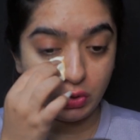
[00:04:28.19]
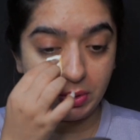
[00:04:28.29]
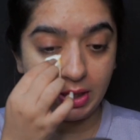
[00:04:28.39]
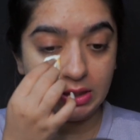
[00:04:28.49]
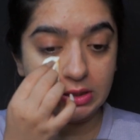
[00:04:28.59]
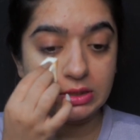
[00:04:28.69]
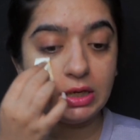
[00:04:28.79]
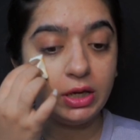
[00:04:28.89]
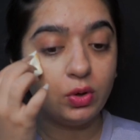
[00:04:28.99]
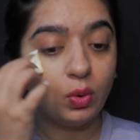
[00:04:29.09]
You can
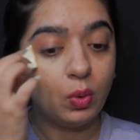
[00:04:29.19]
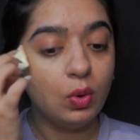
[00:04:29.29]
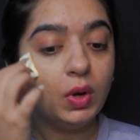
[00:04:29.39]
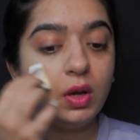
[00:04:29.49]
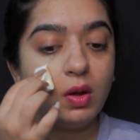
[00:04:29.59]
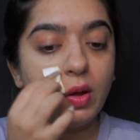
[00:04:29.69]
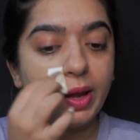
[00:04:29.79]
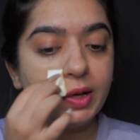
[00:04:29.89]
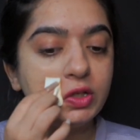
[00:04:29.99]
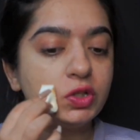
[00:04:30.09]
easily go
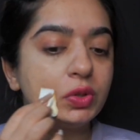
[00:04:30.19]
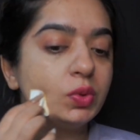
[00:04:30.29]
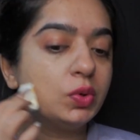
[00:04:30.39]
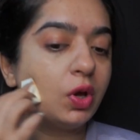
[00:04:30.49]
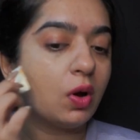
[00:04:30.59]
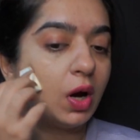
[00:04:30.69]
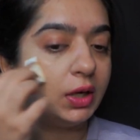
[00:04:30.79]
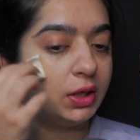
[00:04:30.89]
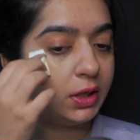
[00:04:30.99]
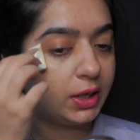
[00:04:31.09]
into your
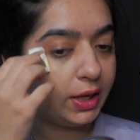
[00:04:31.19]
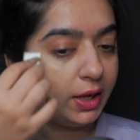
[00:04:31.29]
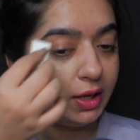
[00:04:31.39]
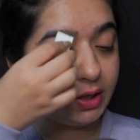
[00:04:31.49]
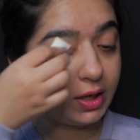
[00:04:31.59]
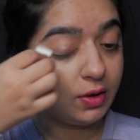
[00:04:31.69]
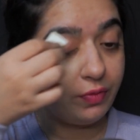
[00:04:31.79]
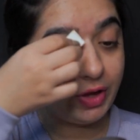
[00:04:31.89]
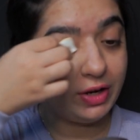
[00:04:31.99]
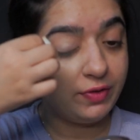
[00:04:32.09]
under eye area
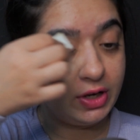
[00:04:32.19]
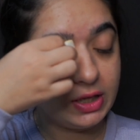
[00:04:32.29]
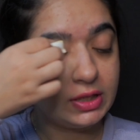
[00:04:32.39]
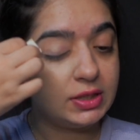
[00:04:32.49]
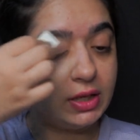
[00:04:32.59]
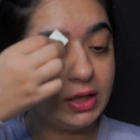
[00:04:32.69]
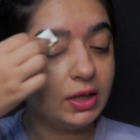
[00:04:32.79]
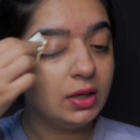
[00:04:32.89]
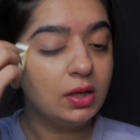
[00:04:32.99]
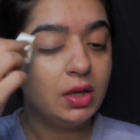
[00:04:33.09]
very easily.